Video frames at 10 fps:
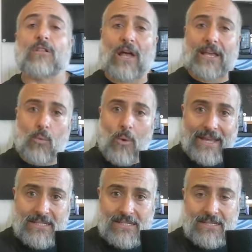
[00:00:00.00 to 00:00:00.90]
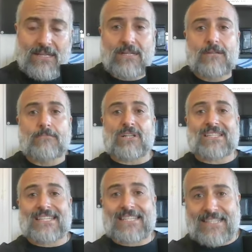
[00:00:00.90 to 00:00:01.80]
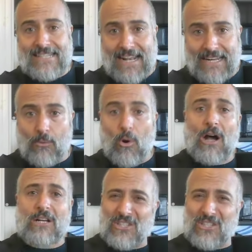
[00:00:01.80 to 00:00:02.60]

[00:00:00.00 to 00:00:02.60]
Lightweight, but steady walk.